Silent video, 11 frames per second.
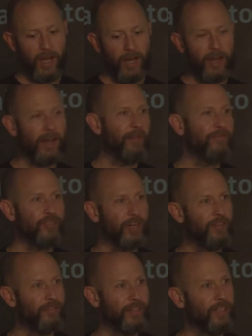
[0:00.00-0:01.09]
Uh, I'm
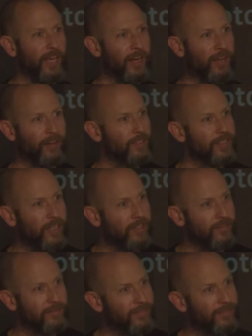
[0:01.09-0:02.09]
trying to figure that out also,